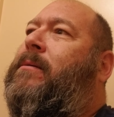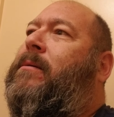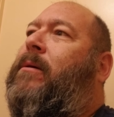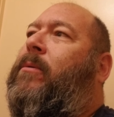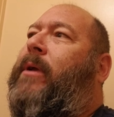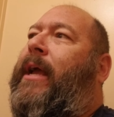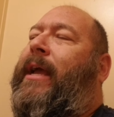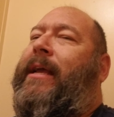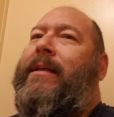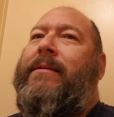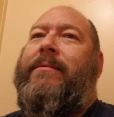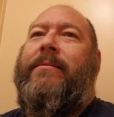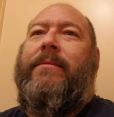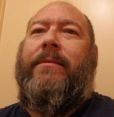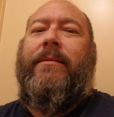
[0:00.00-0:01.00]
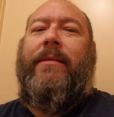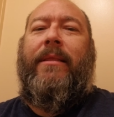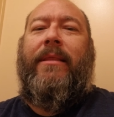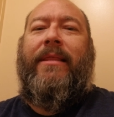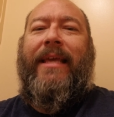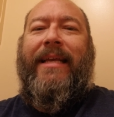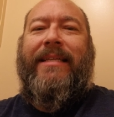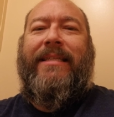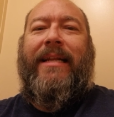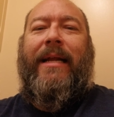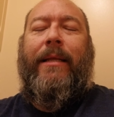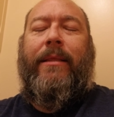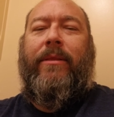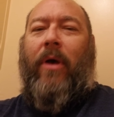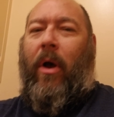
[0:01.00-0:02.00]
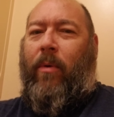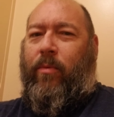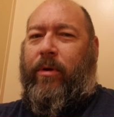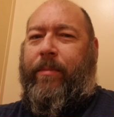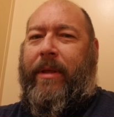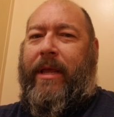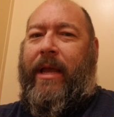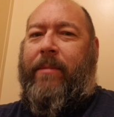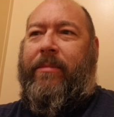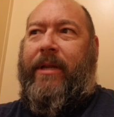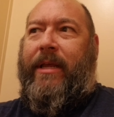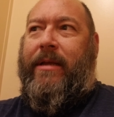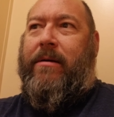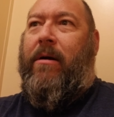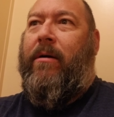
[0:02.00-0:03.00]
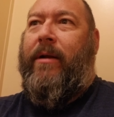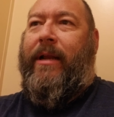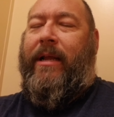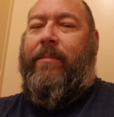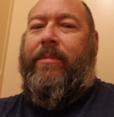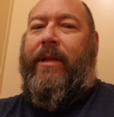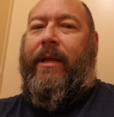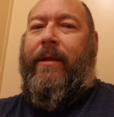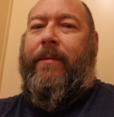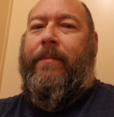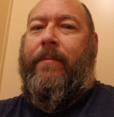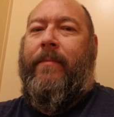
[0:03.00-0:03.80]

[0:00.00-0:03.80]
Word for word: okay, the things that I thought would be empty aren't empty.